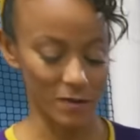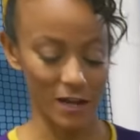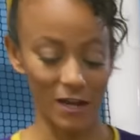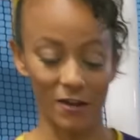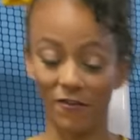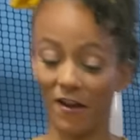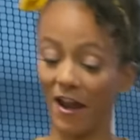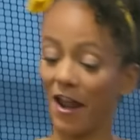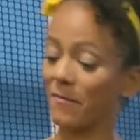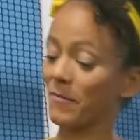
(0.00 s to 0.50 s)
my
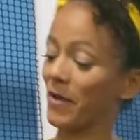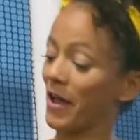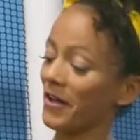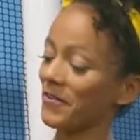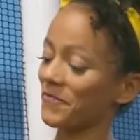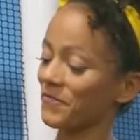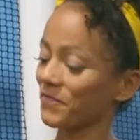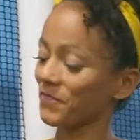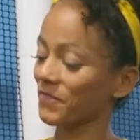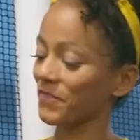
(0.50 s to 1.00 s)
grandma.
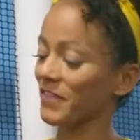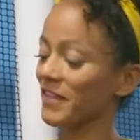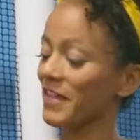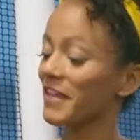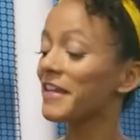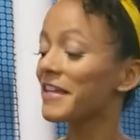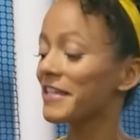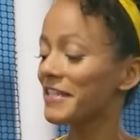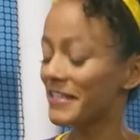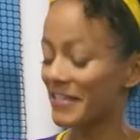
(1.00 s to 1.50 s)

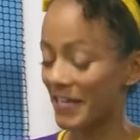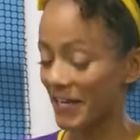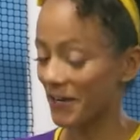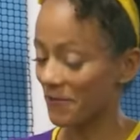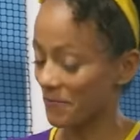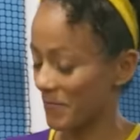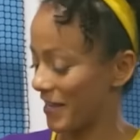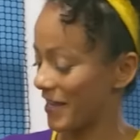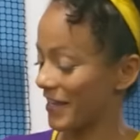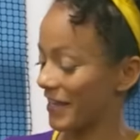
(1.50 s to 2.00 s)
Dear
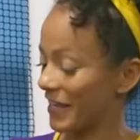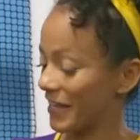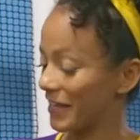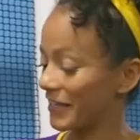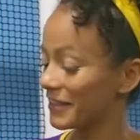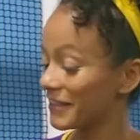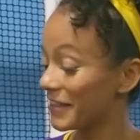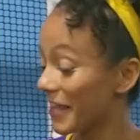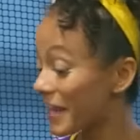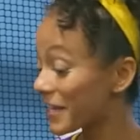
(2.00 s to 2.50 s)
Meekah,
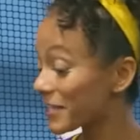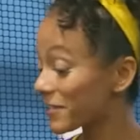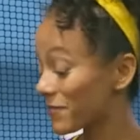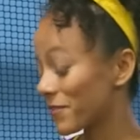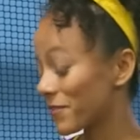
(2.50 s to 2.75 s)
thanks